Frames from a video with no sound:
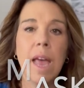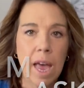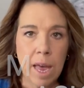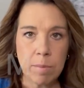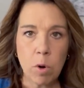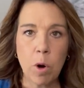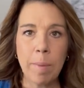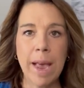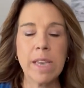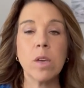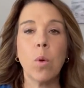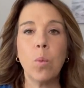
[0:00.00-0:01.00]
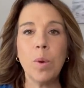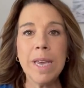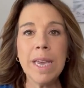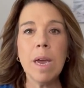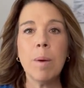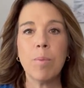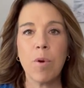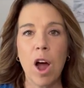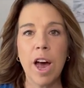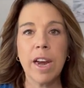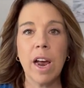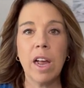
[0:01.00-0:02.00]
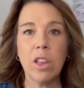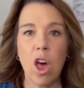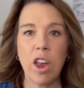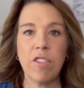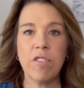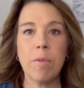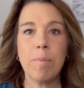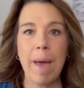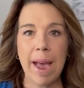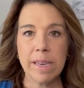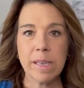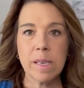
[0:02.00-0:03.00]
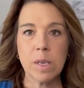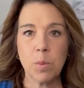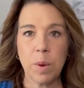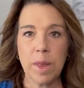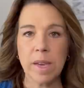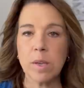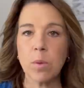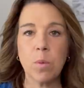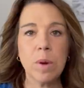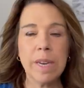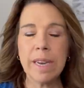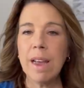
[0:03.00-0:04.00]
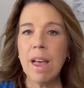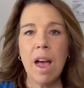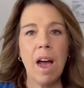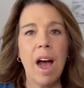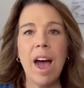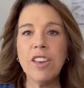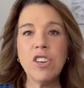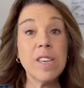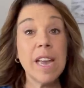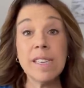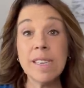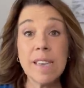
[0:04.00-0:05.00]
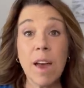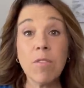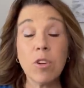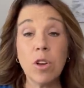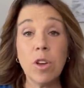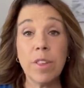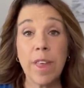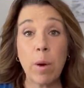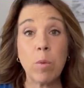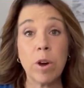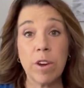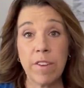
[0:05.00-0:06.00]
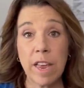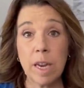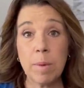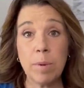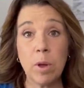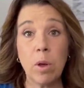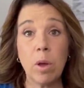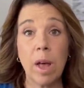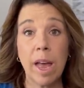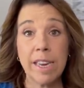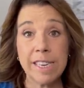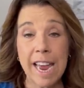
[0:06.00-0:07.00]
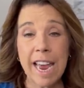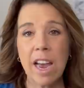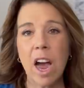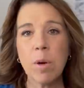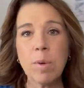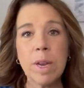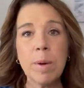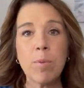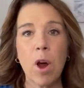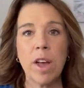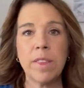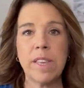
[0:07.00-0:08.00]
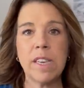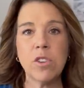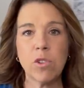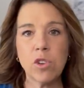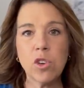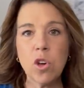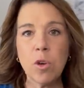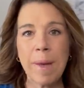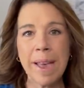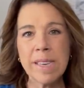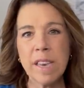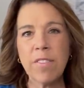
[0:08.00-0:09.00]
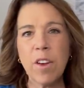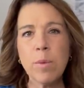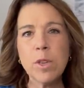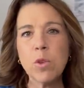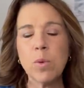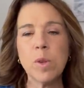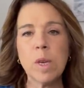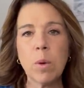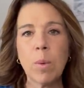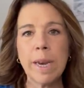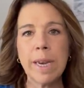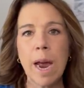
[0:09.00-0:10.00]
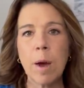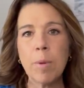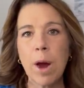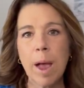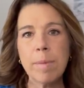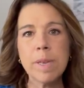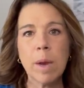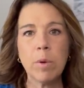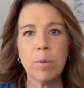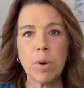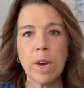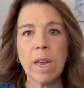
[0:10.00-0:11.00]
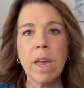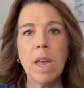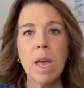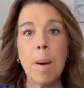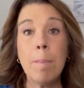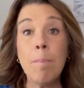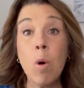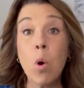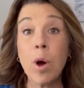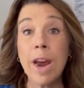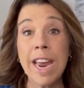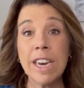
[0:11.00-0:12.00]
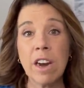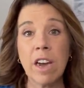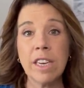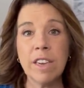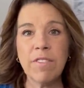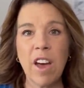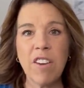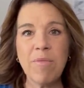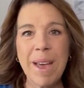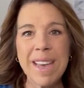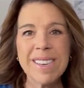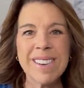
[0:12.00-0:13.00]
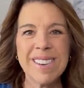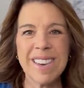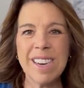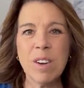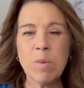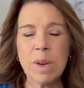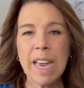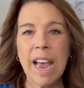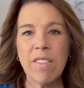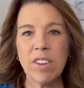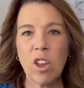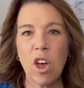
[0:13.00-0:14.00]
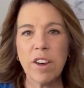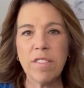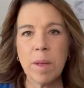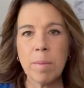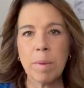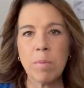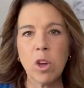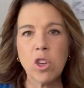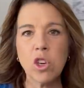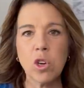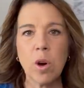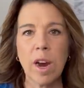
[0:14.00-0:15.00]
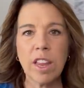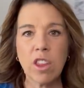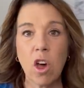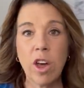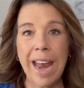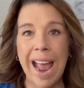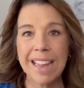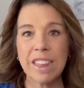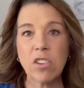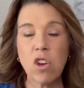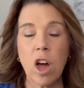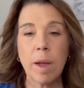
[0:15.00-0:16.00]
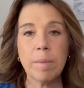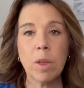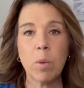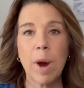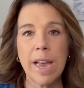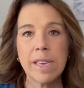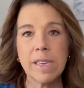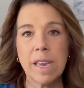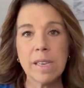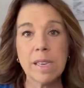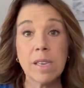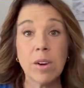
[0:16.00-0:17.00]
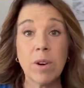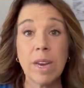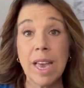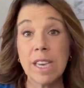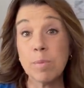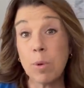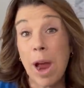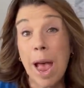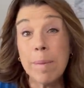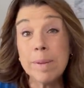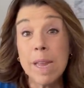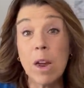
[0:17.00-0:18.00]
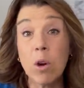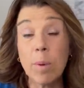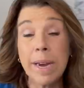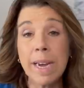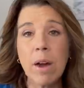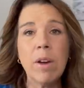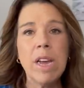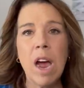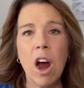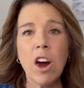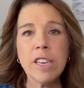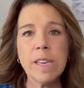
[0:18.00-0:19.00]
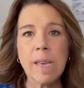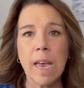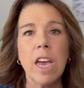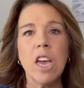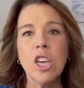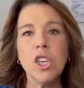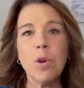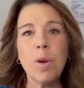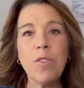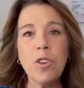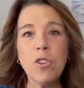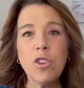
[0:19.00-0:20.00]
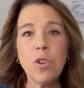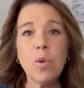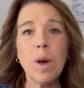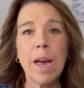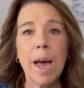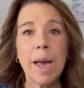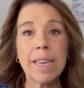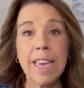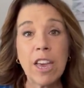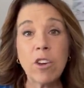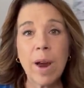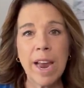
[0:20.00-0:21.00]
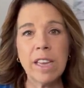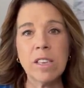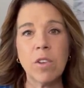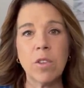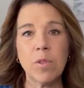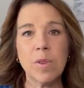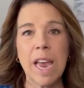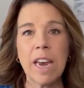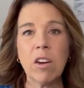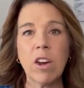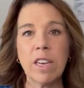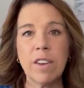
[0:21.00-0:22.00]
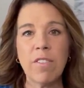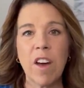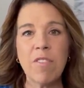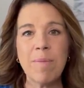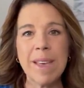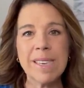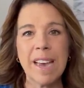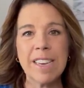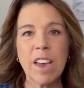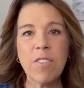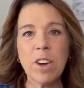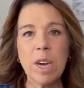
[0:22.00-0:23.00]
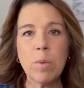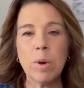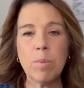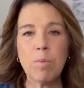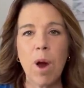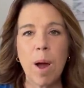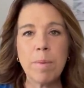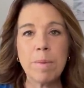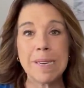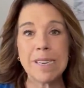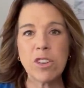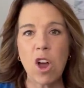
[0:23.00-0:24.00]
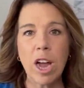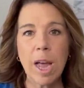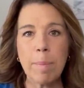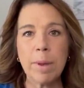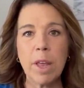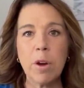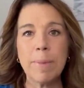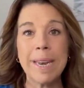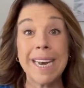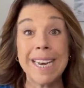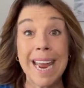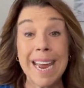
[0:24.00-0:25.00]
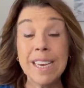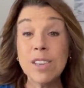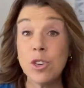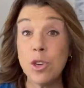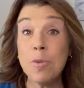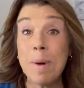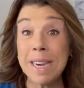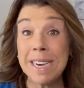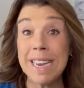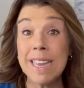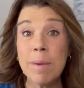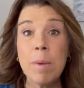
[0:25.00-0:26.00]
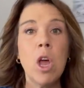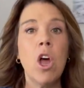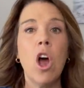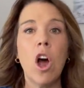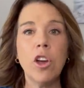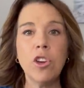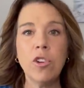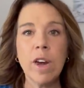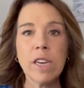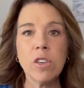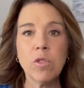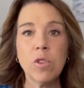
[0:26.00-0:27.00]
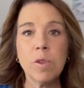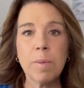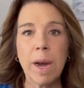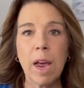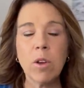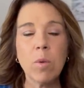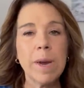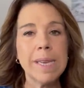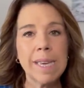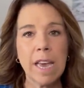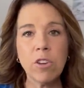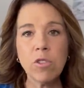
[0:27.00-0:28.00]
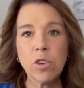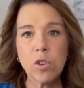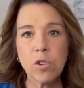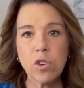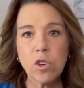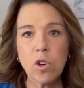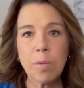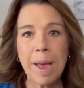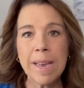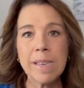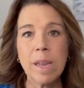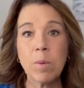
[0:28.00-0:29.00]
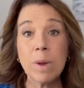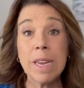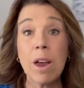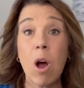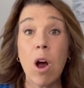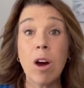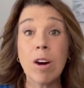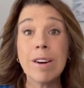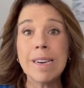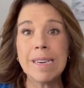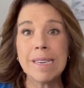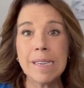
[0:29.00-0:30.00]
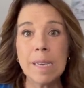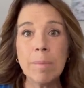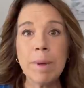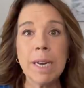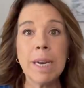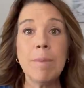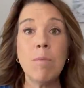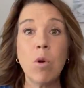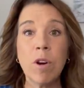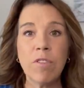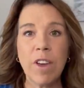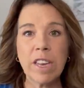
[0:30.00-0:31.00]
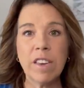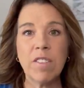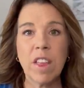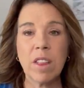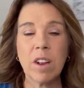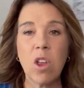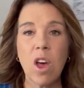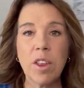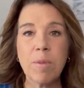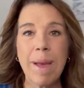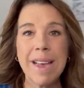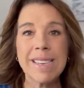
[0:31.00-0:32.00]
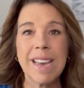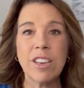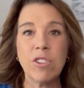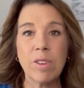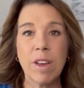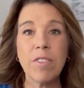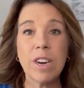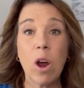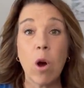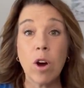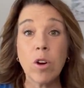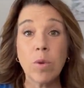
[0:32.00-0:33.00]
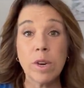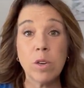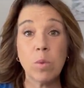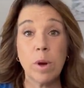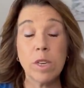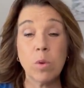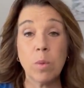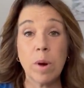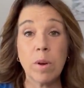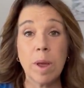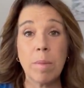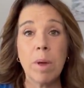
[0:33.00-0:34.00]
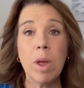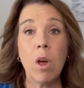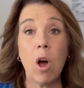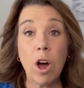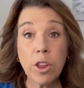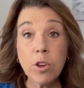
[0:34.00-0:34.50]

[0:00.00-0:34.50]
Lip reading: And more masks. We brought a lot of masks with us. Really, I just had several that were available a day. I really brought the surgical masks. If I was cruising right now, perhaps I would bring more N95 masks because I didn't really have a lot of them. I'm not sure. I thought at the time they were as necessary as perhaps they are right now. Hard to say. So if you do get your hands on those N95 masks, I definitely would probably stock up a little bit in case you might need them on your next cruise. But otherwise, get your surgical masks. They really are seemingly more effective than the cloth masks, and you definitely are going to want to wear them on the